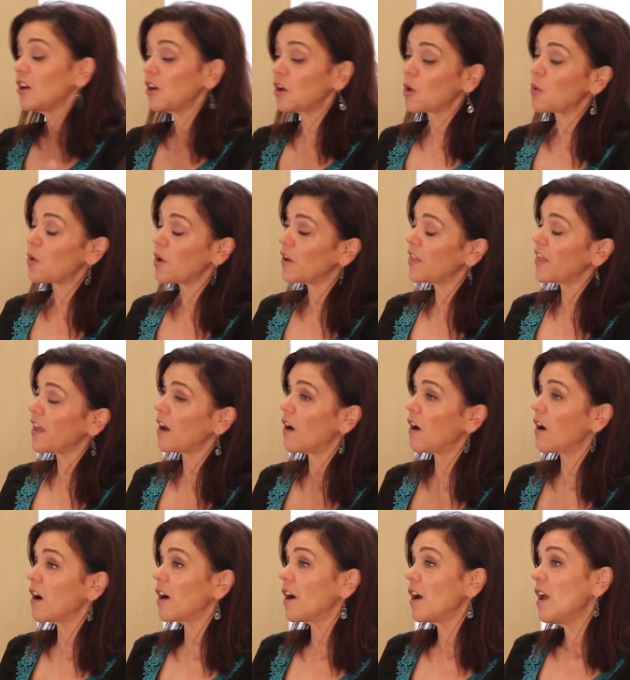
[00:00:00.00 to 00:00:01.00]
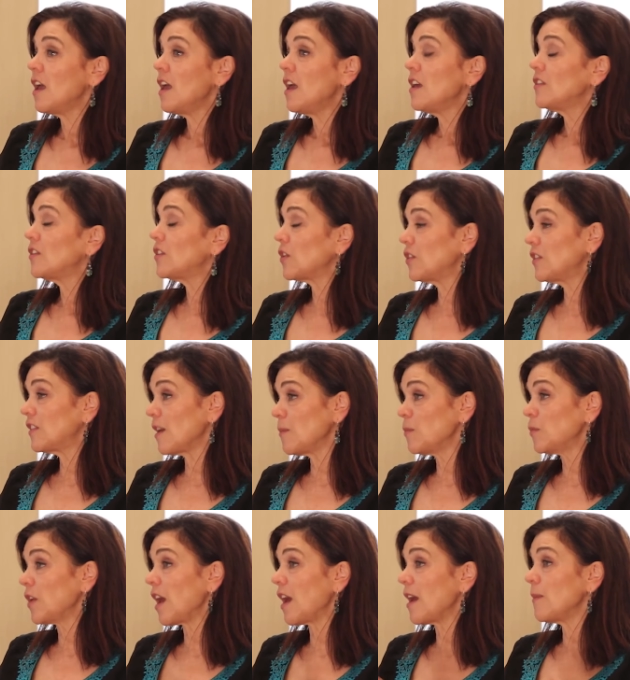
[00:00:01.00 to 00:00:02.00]
go where they are. So
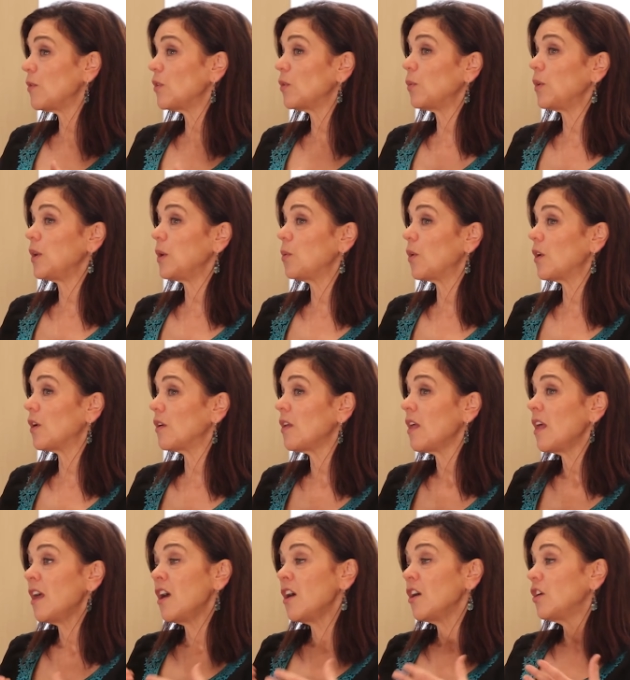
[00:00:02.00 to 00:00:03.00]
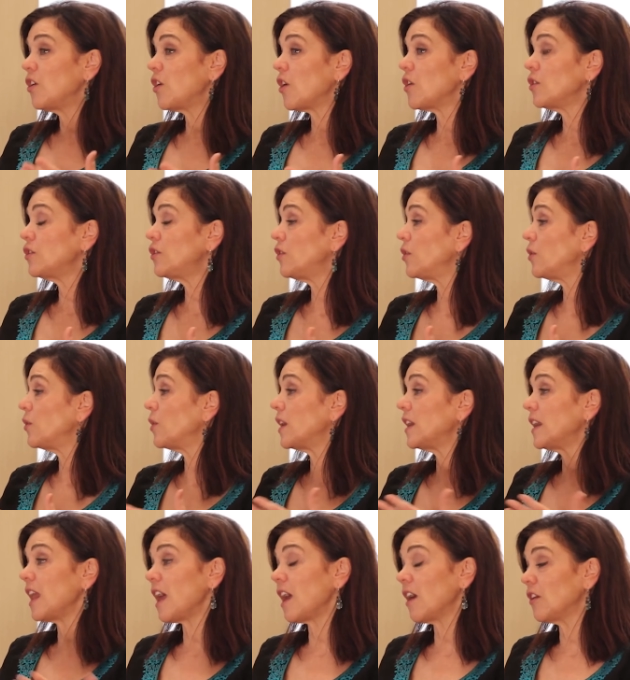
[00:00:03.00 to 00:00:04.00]
sometimes we will go to
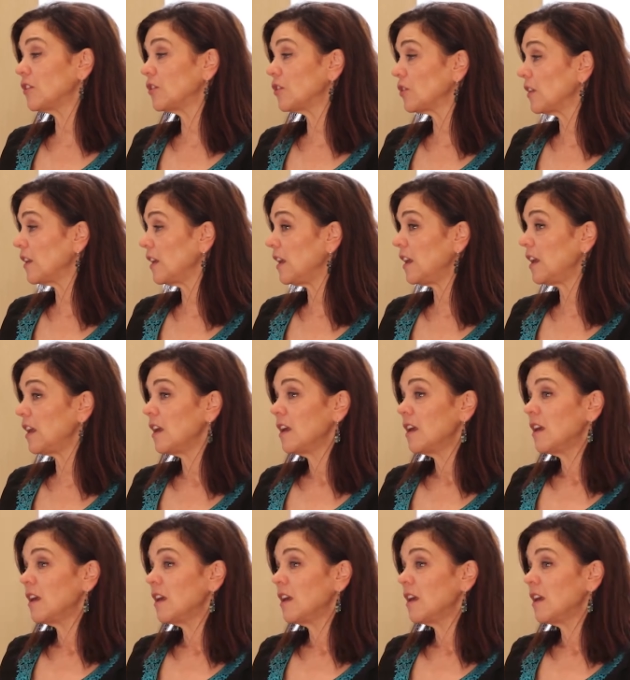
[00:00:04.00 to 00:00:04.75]
an elderly,